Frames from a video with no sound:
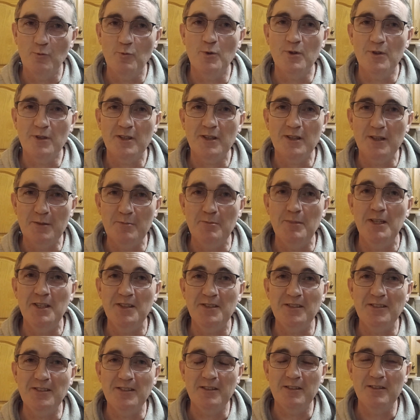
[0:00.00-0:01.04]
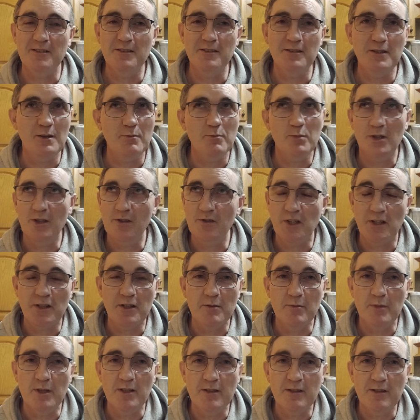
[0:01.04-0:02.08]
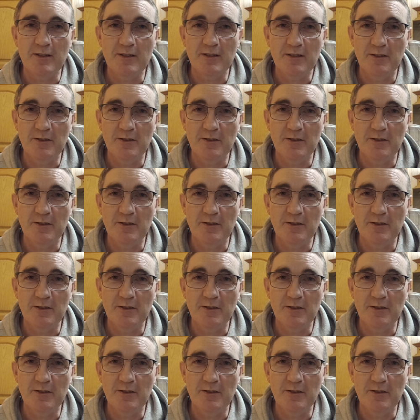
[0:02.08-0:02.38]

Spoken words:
work amazing? Isn't that project amazing?